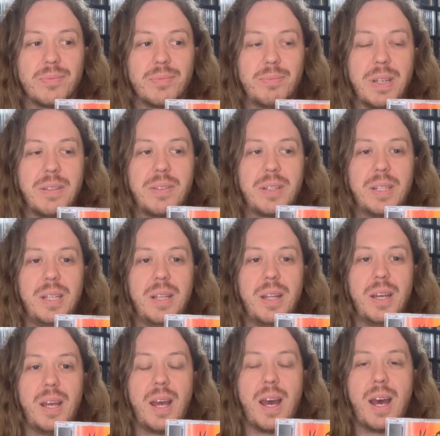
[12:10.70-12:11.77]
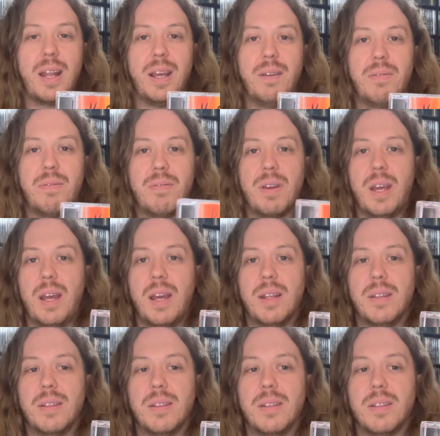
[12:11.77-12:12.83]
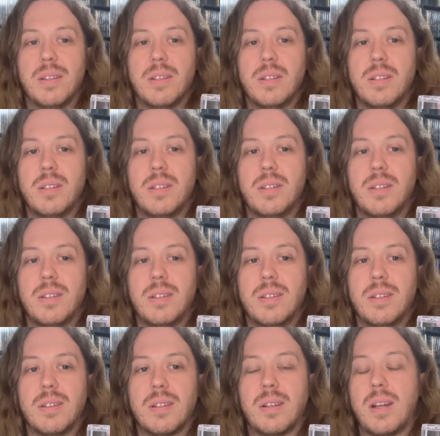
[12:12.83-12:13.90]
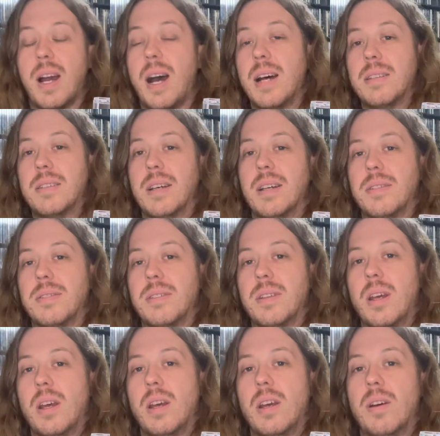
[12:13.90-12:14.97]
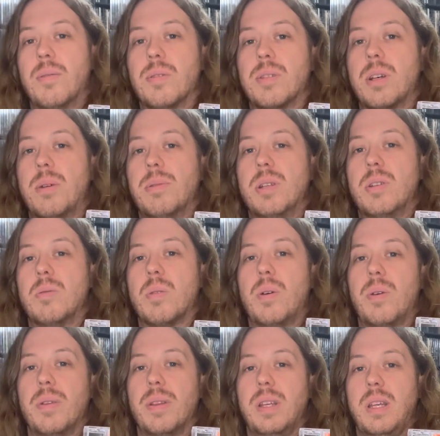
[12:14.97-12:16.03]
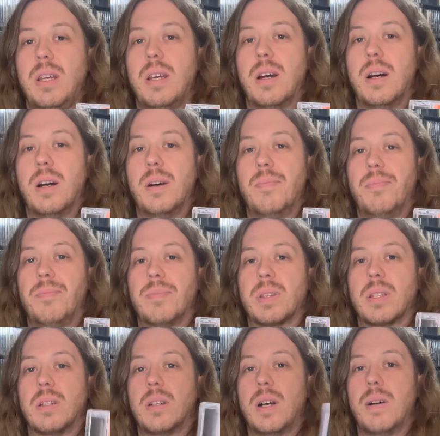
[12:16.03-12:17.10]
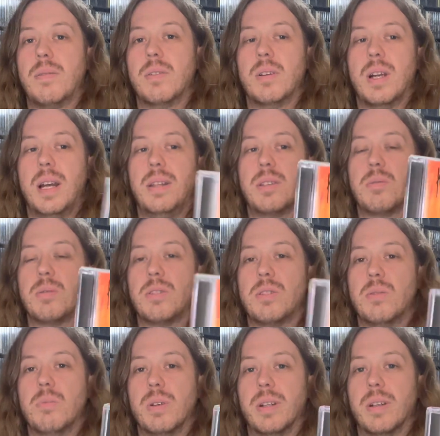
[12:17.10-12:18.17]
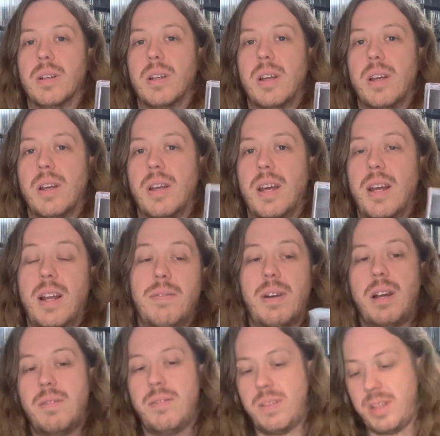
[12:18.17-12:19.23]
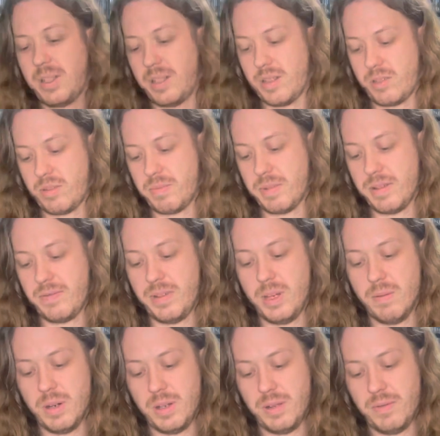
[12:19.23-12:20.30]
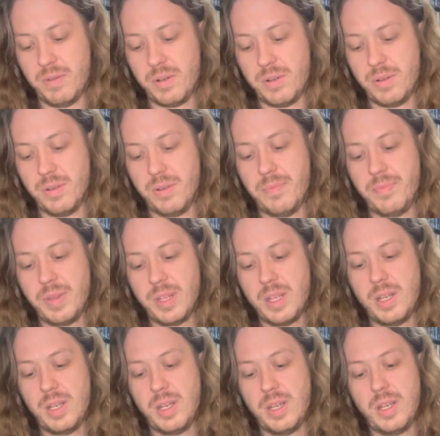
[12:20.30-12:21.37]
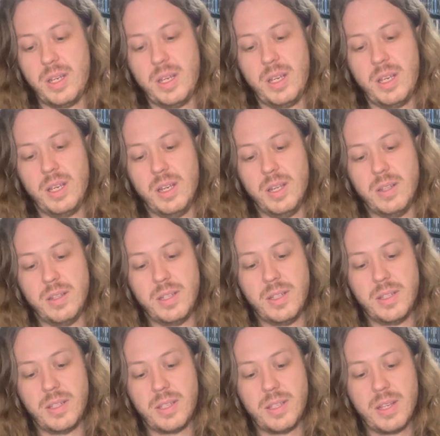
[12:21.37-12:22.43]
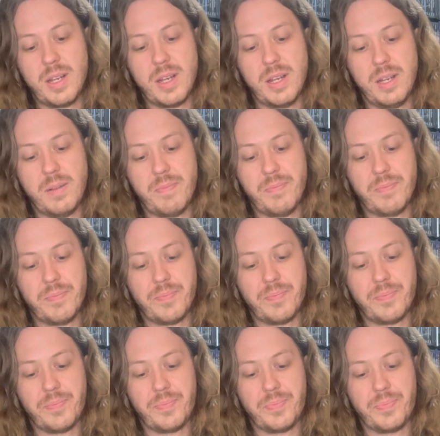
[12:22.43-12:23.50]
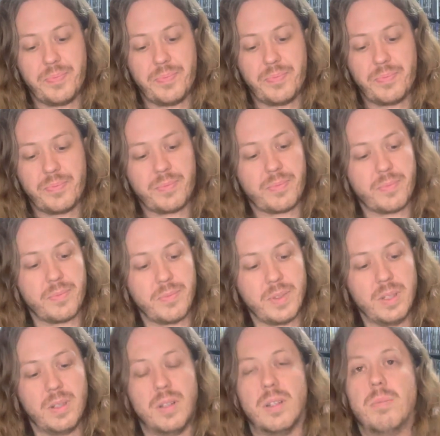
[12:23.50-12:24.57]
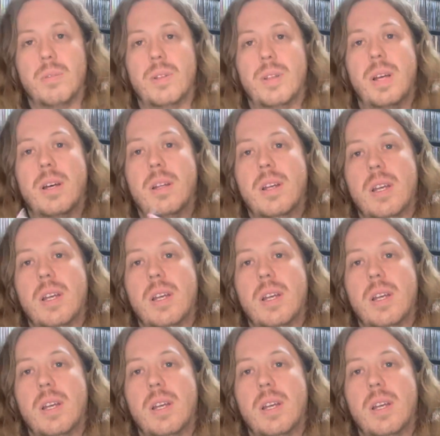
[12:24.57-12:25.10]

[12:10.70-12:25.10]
basically they had a fan contest for someone to draw the um, cover and this was the winner. And I, I think this is my favorite of all of them. And inside, I'm gonna throw out.